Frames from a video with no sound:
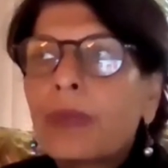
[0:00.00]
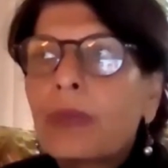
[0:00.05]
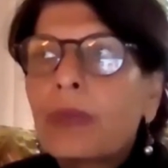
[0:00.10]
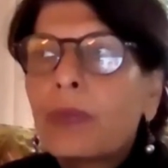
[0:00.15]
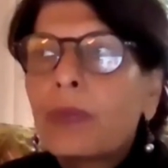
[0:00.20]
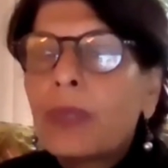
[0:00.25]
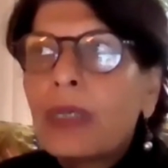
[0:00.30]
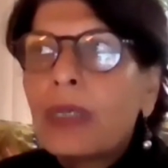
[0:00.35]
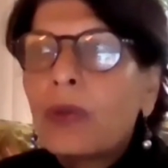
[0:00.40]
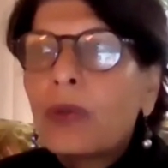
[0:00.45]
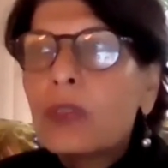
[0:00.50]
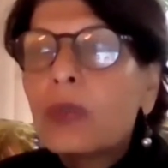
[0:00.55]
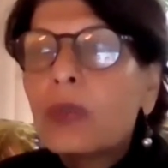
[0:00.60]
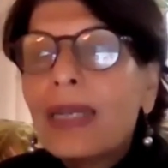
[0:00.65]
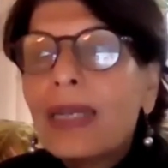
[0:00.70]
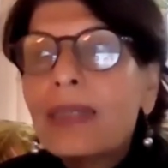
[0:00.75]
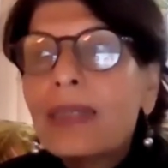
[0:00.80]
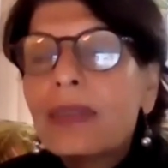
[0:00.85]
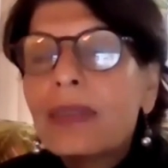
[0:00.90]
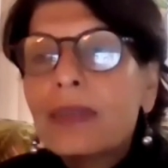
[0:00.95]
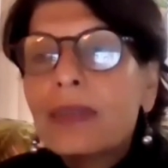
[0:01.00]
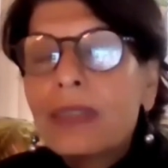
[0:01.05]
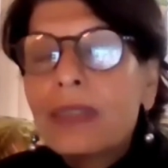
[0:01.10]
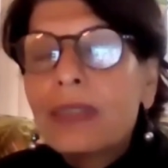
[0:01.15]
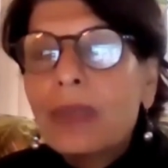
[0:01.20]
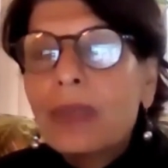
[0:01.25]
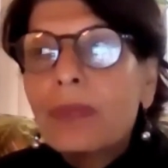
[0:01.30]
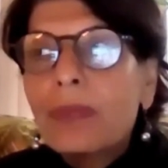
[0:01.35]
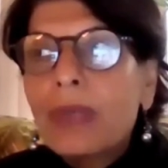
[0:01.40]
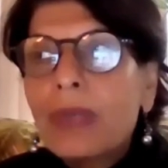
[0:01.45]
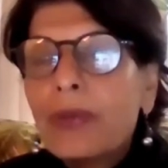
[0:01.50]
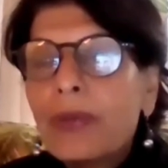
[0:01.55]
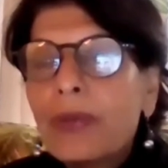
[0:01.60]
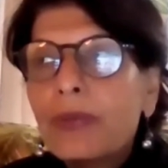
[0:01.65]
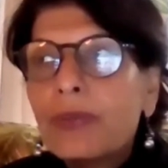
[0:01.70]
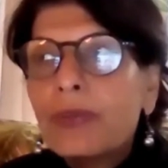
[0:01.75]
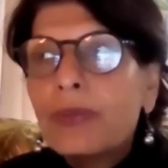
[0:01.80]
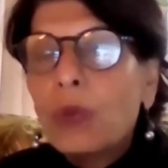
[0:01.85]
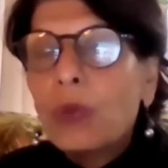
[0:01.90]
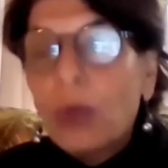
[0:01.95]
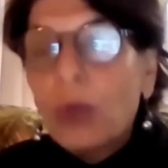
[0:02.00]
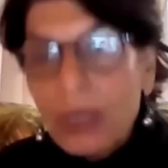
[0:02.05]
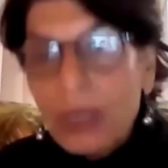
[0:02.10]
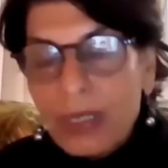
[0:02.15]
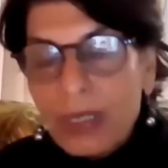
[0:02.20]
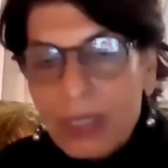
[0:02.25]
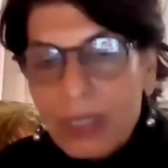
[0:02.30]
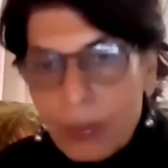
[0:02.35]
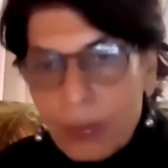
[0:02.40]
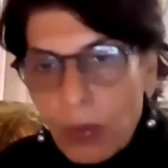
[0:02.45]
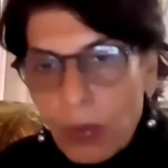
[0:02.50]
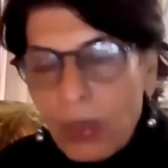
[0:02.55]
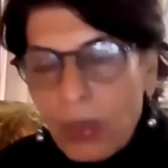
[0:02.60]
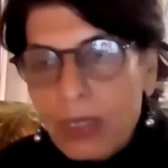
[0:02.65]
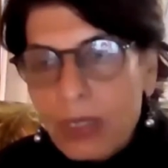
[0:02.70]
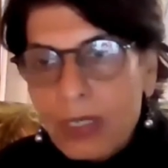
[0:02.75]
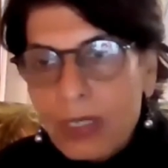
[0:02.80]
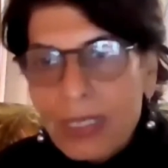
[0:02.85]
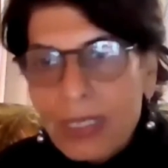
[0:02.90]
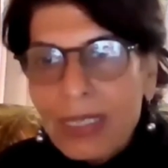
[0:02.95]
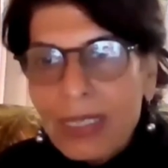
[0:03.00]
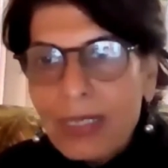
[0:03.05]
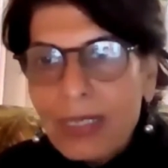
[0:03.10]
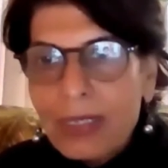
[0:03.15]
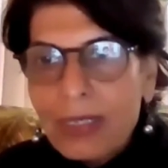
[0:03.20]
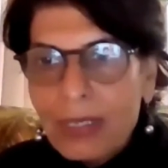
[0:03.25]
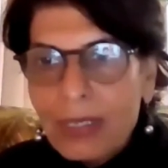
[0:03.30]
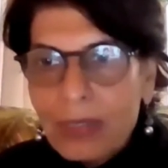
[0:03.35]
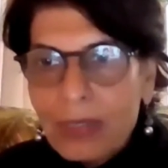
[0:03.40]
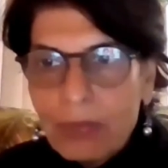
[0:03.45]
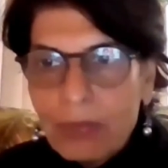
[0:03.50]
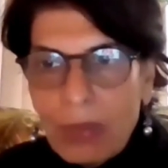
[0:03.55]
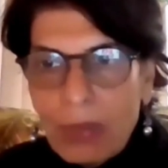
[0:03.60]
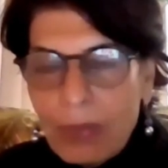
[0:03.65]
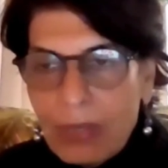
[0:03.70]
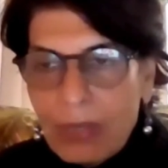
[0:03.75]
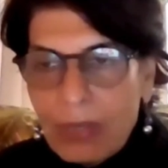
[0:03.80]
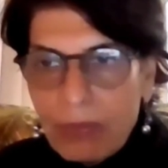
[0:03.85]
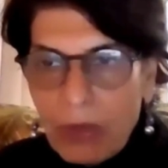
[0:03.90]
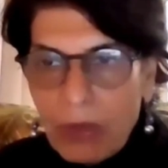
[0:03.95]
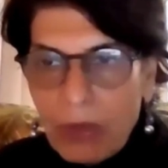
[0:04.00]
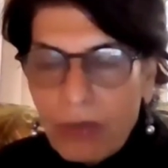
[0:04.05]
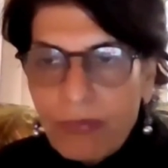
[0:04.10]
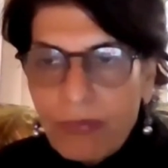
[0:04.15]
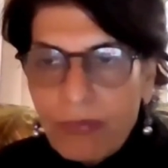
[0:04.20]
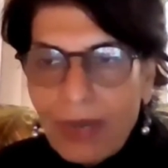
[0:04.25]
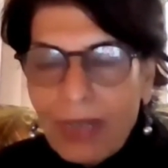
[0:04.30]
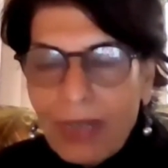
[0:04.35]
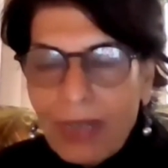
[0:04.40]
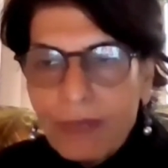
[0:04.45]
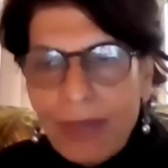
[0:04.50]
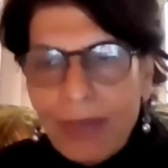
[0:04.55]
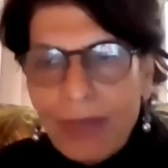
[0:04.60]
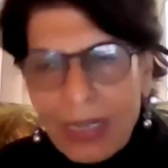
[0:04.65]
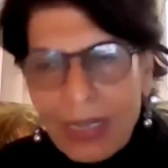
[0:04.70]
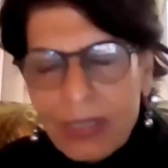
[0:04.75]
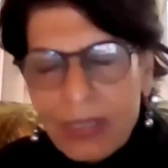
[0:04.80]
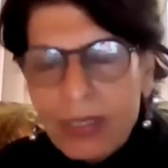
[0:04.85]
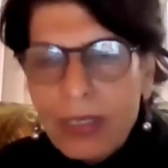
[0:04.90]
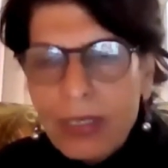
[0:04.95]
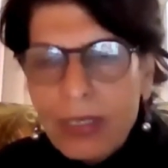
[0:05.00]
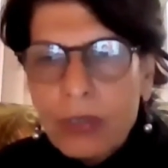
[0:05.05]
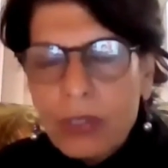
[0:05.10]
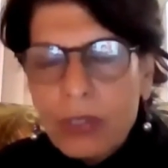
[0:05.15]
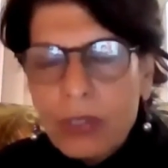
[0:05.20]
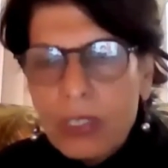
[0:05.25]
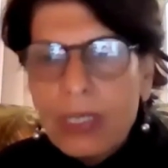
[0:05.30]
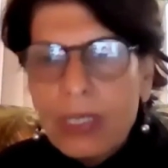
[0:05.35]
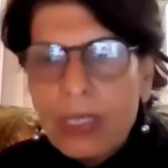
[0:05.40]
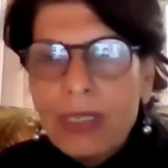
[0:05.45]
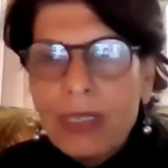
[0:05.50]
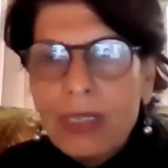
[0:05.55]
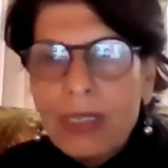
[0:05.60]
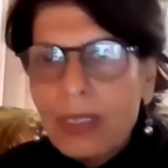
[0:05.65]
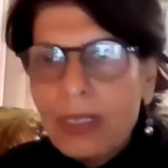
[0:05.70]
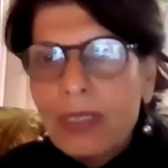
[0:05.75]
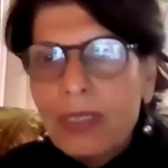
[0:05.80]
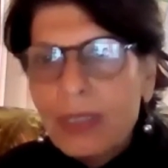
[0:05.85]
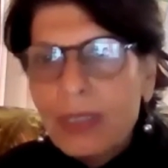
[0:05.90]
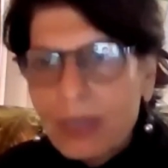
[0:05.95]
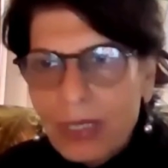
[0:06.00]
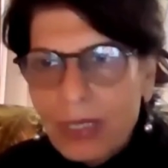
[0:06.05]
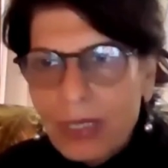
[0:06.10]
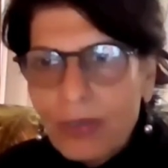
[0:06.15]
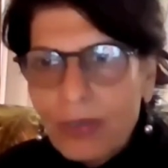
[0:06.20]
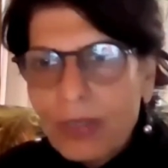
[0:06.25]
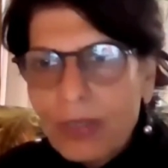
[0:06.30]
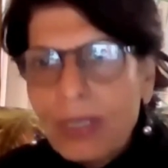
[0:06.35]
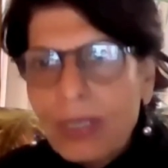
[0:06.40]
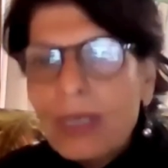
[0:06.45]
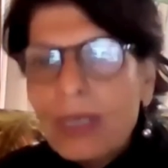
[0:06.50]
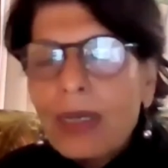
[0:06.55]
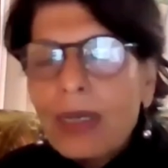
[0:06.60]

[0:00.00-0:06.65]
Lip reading: We can also get some kind of local small seeds, that maybe not flax seeds or chia seeds, etc.